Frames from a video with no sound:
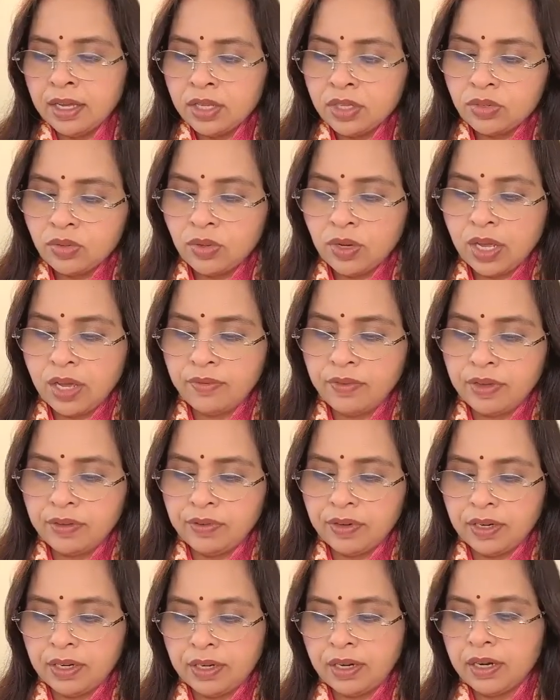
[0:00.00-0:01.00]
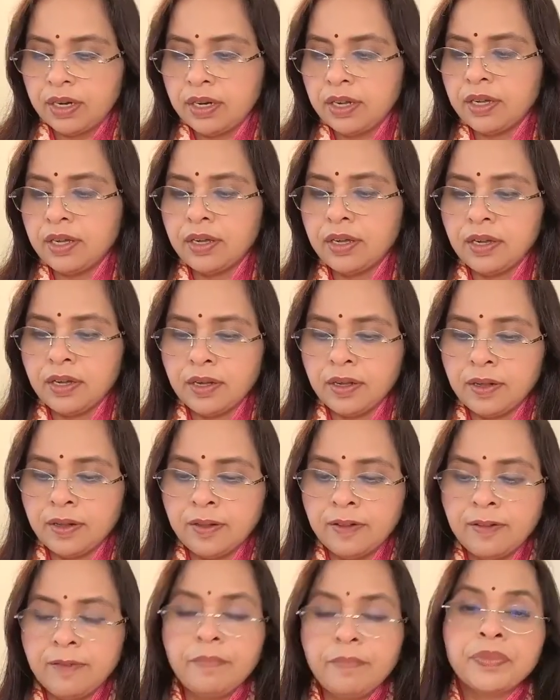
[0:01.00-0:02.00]
Suna
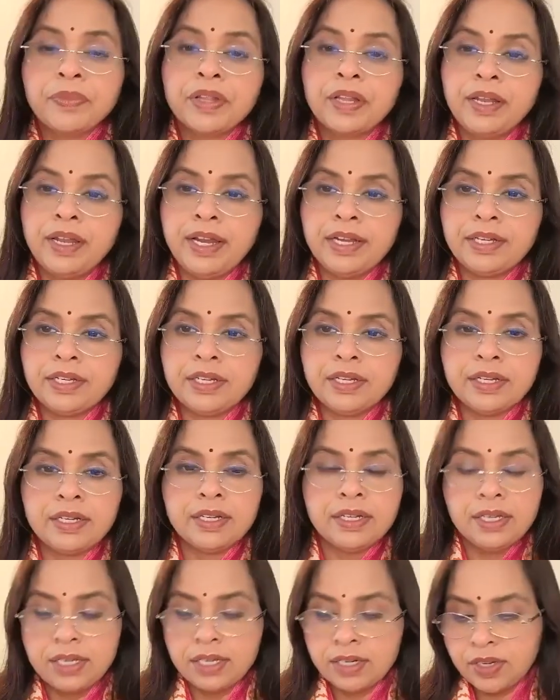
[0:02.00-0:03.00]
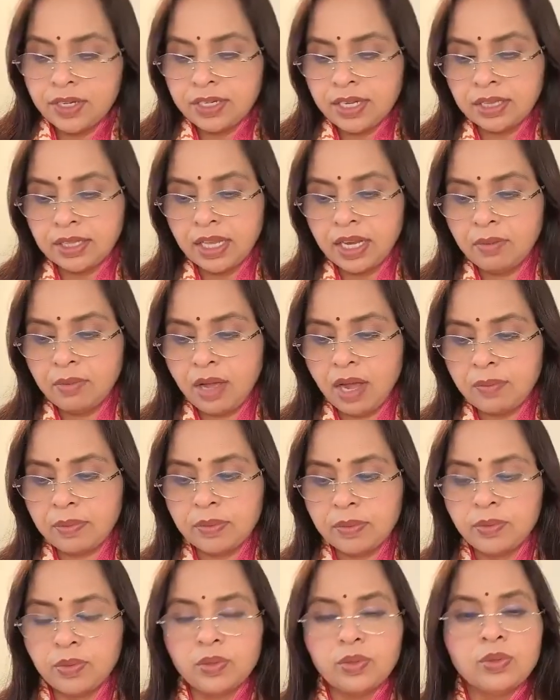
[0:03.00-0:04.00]
Vivarana. Later, Sri Chaitanya
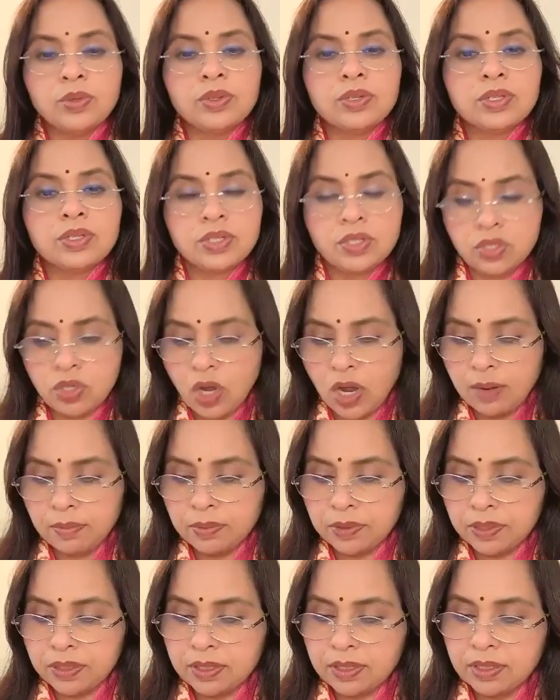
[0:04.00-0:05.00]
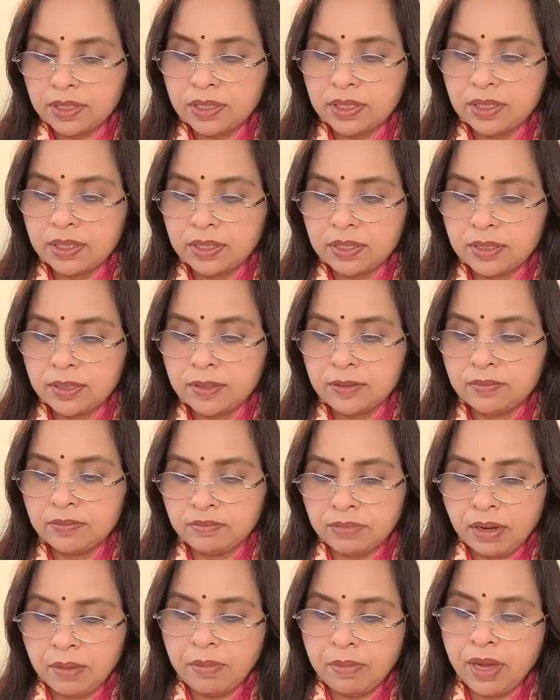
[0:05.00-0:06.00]
Mahaprabhu stopped
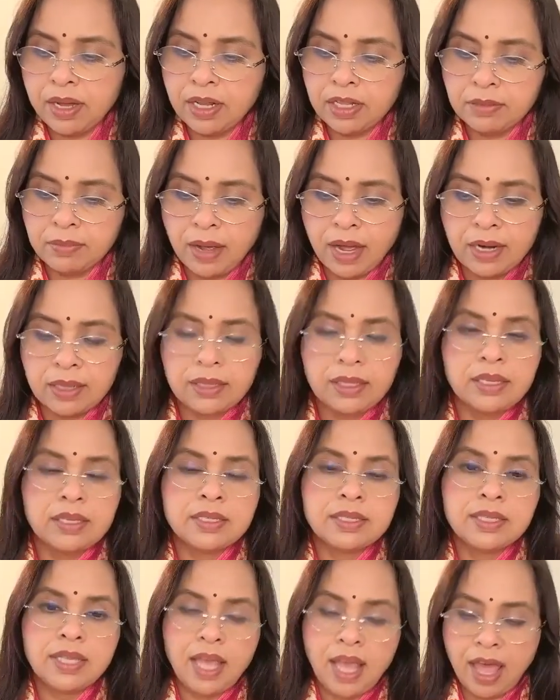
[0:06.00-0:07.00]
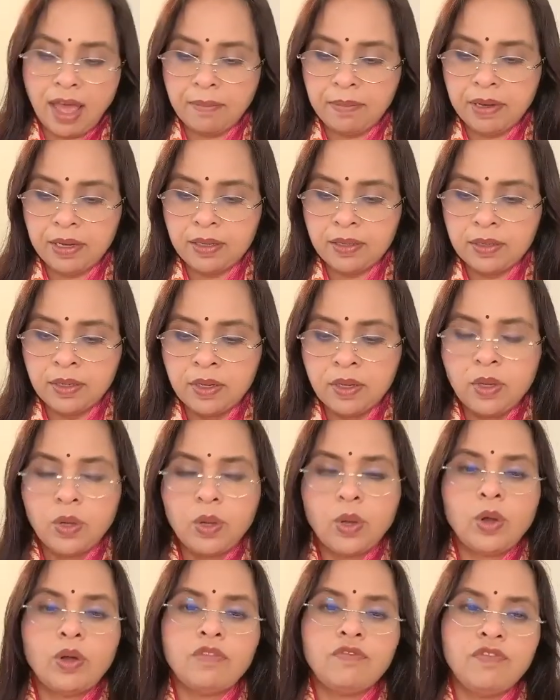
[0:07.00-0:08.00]
Brahmanand Bharati's habit
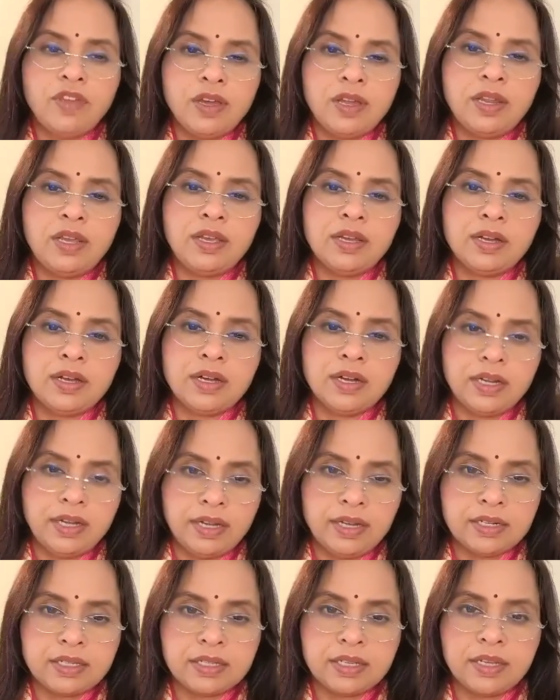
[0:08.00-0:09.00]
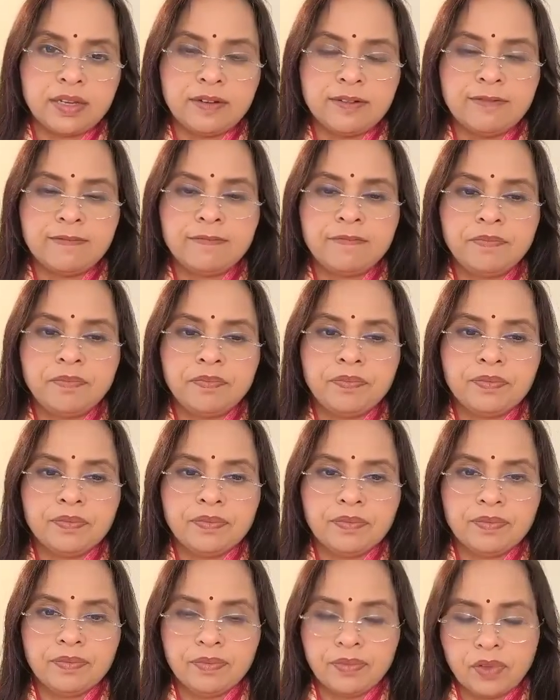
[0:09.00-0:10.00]
of wearing a deer skin.
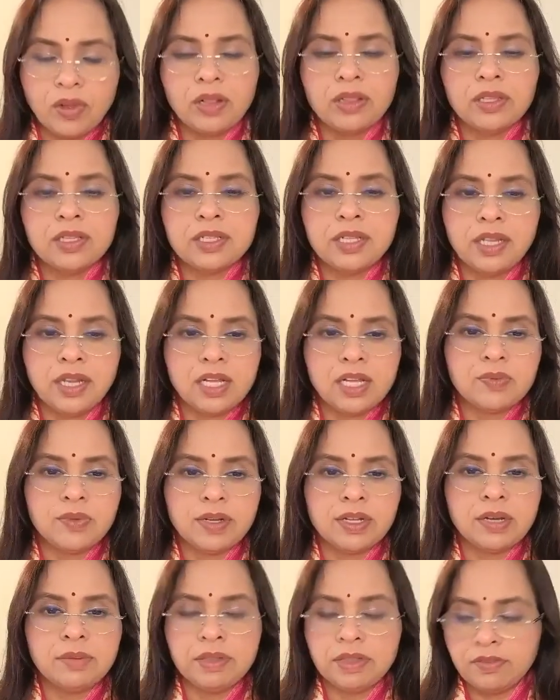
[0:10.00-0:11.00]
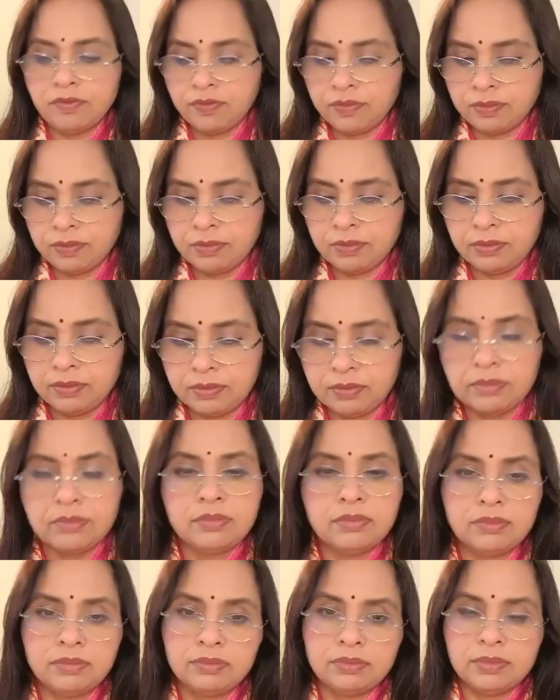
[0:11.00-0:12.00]
All these leelas will come
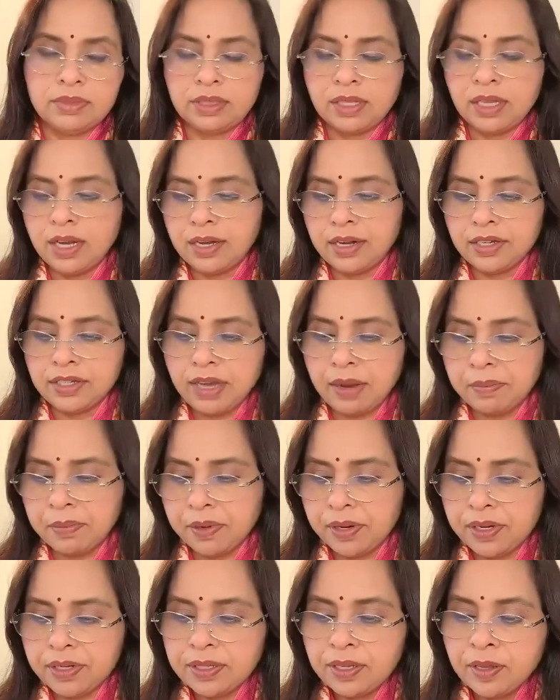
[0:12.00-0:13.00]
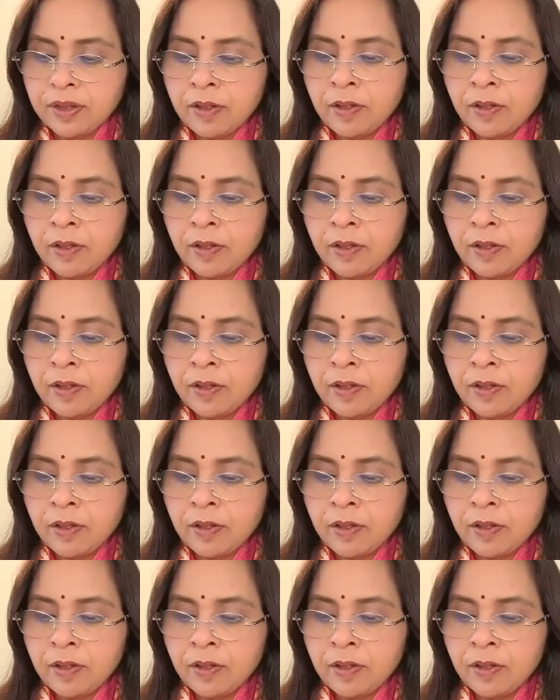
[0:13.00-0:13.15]
in the later chapters.